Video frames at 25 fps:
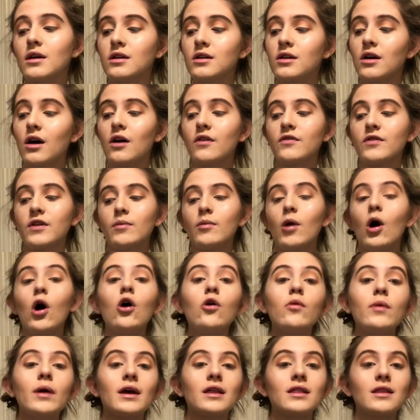Not off camera.
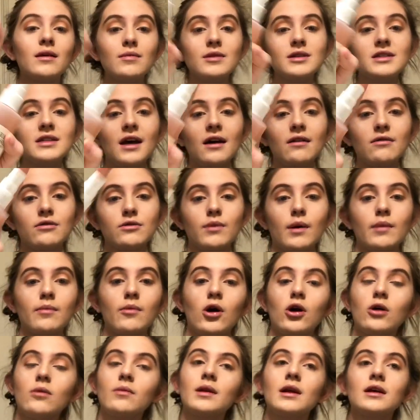Oh, wait. Let me set with my
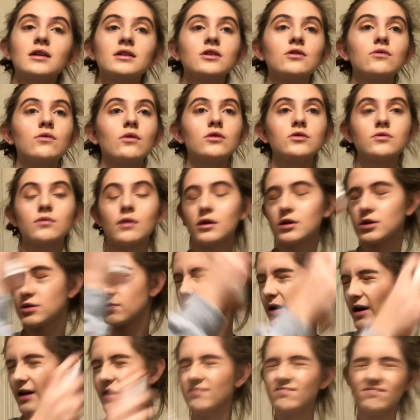Mara Badescu Rose Water
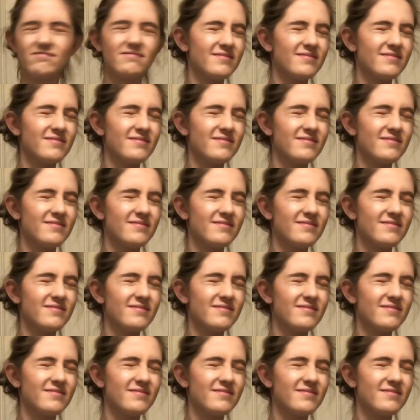Spray.